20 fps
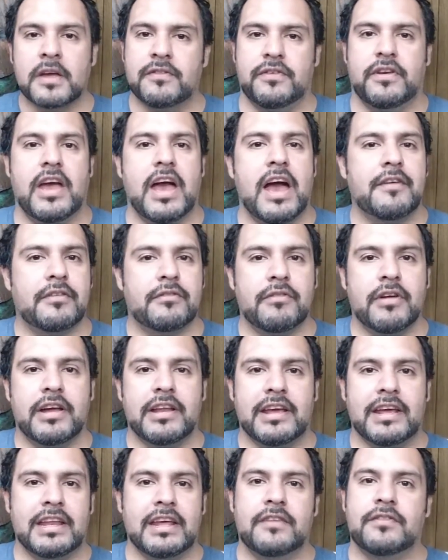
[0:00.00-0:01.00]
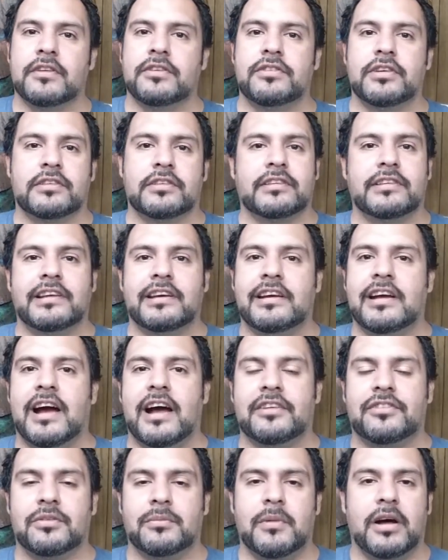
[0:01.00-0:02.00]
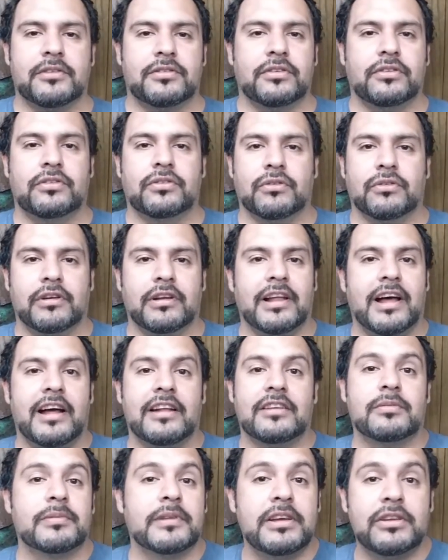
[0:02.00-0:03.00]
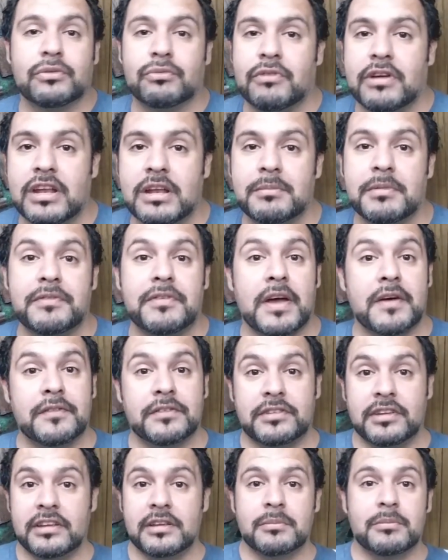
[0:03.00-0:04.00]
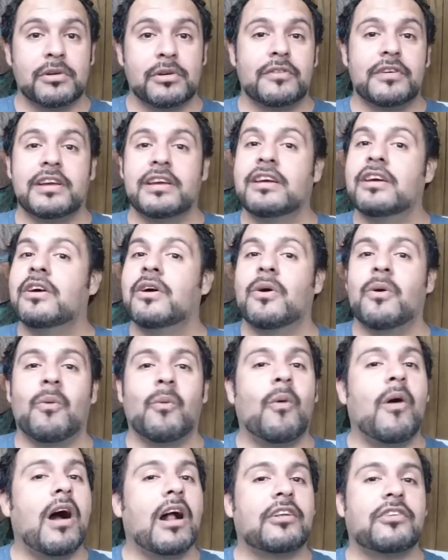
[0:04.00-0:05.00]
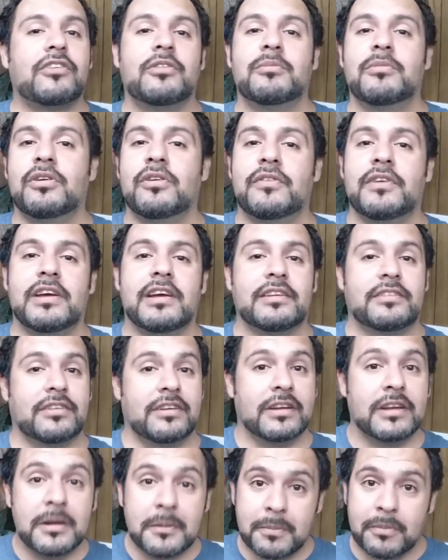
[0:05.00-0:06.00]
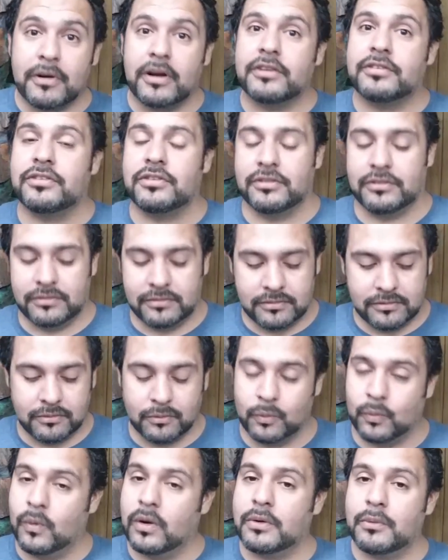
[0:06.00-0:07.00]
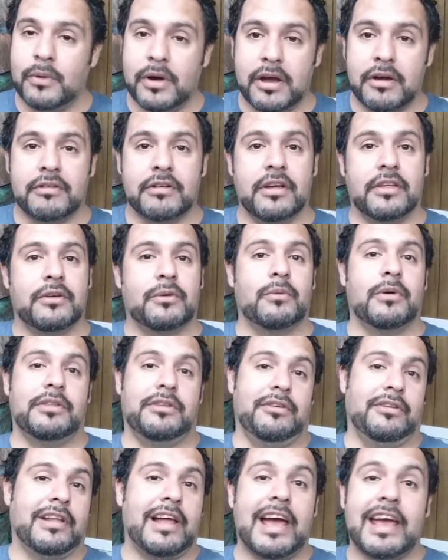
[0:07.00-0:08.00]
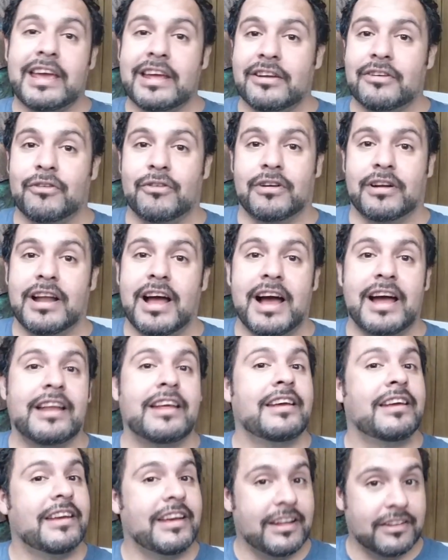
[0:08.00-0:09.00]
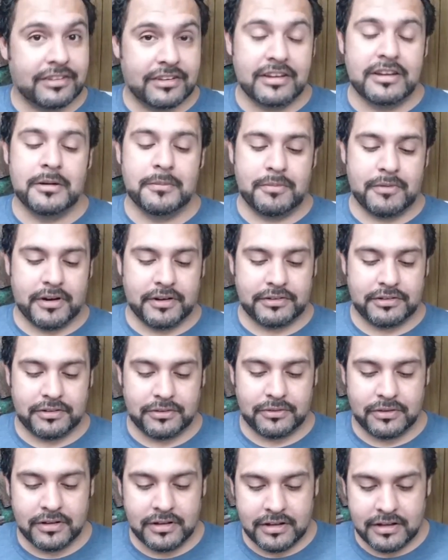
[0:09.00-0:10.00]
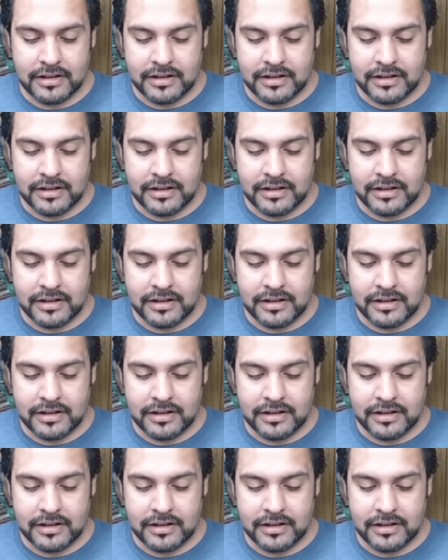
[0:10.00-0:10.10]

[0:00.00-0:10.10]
If you haven't read any of the Justice League Gods and Monsters storylines, please read them. If you haven't seen the movie, watch the movie. It's going to impress you. One way or another, whether you like it or not, it's going to impress you.